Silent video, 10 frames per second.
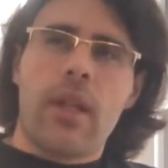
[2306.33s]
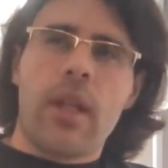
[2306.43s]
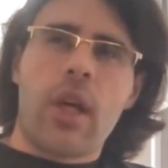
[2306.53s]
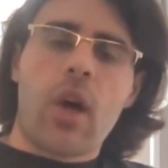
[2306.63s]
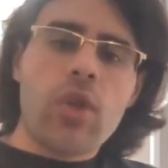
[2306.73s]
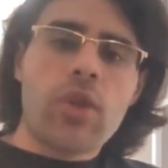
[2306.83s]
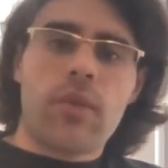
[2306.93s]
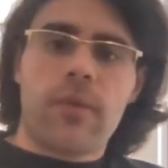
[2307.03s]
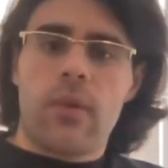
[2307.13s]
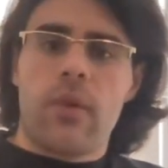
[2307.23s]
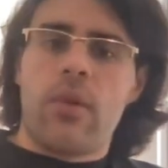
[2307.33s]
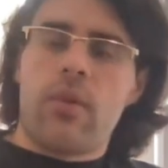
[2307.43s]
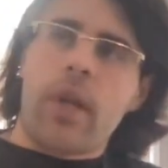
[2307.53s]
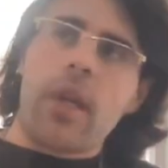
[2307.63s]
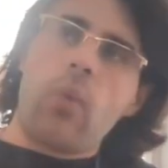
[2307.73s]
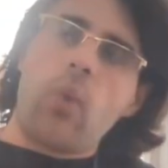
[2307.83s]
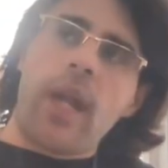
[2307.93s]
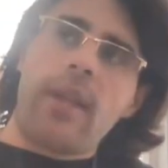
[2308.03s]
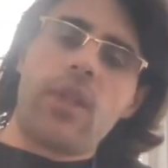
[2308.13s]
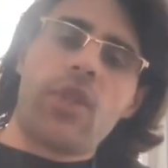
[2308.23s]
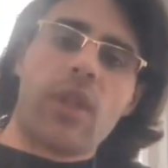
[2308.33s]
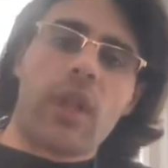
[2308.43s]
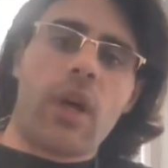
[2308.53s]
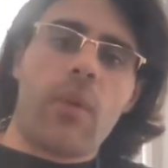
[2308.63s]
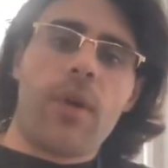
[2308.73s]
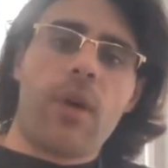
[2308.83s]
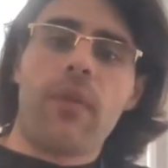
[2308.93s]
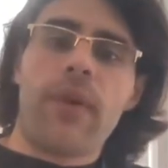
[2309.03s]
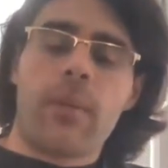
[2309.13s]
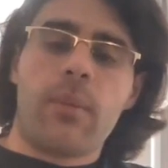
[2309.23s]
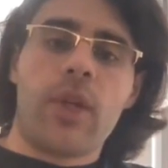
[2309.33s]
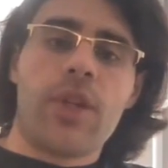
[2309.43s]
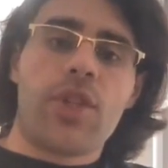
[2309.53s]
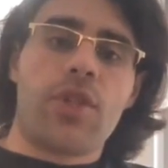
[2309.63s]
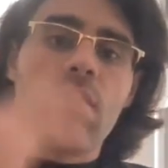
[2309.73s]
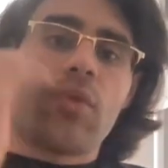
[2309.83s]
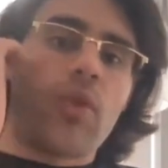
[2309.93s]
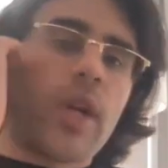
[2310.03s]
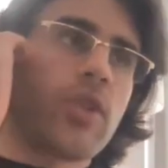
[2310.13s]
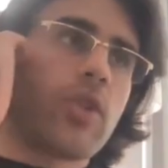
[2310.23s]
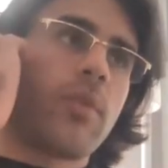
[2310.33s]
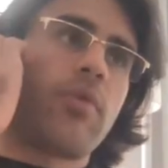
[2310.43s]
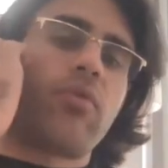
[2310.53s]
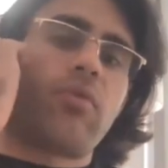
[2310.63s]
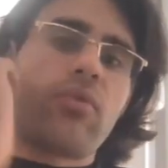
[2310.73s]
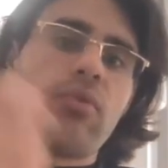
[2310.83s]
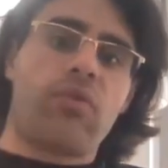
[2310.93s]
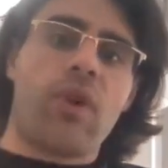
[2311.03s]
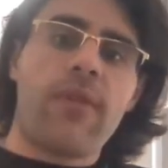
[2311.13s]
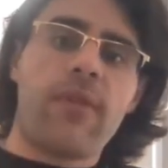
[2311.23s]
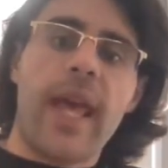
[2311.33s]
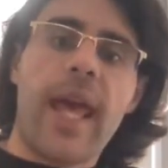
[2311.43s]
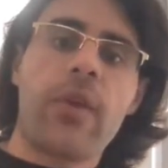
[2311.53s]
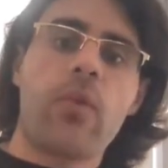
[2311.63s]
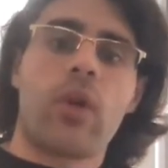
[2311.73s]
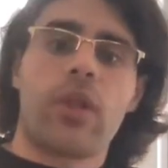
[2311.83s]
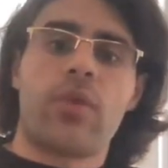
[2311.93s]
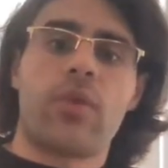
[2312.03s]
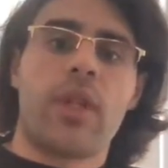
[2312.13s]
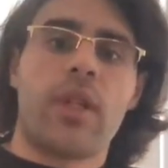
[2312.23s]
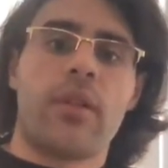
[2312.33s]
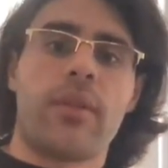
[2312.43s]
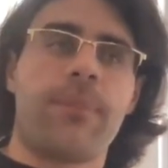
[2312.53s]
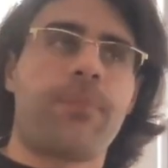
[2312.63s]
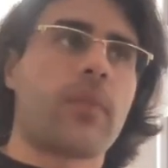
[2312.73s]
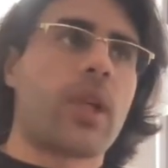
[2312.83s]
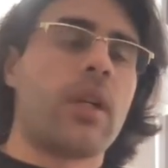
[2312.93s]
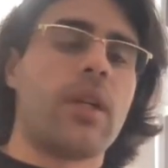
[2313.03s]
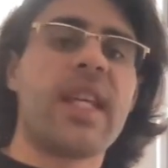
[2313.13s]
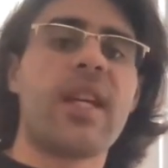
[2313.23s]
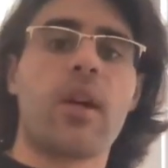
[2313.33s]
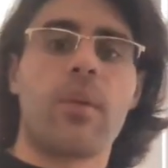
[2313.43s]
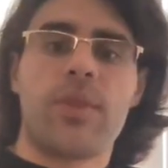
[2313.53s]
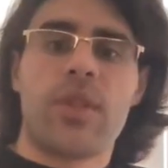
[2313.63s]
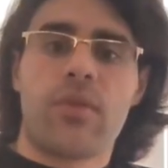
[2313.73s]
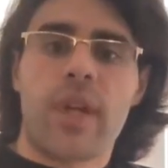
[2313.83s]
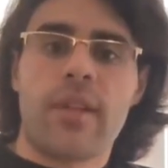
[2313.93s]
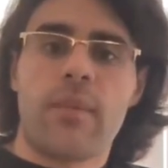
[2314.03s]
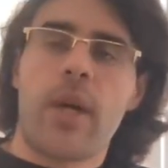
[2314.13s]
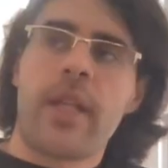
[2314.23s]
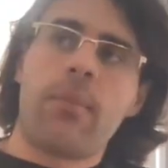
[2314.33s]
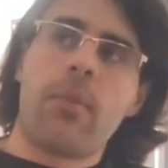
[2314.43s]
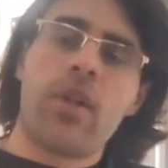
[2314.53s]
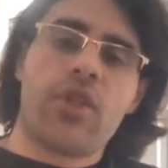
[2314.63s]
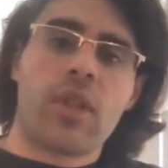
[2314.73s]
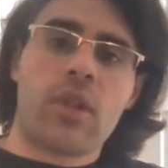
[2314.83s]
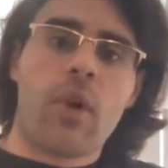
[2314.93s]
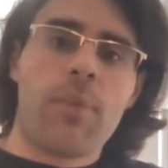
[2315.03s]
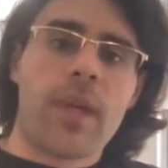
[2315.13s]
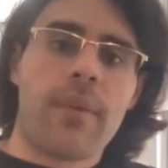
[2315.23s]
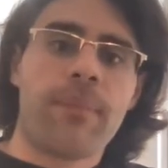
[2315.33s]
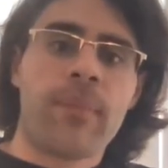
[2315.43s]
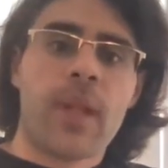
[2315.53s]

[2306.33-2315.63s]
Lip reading: the cost of running one additional copy of an emulation should rise to be roughly equal to the income generated by the marginal copy,